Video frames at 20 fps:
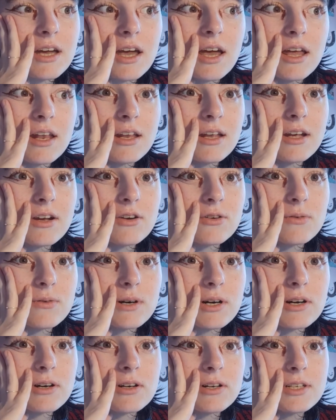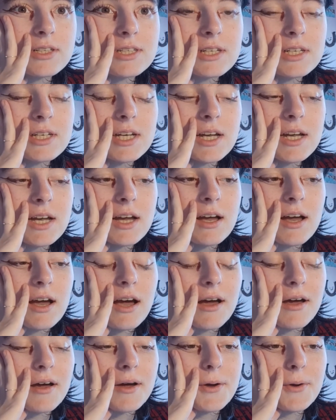any other word,
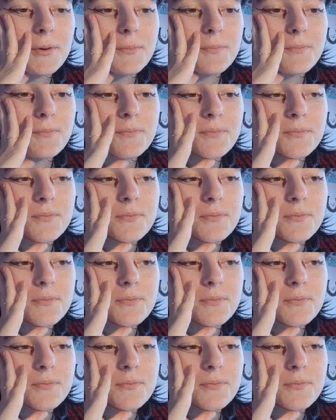then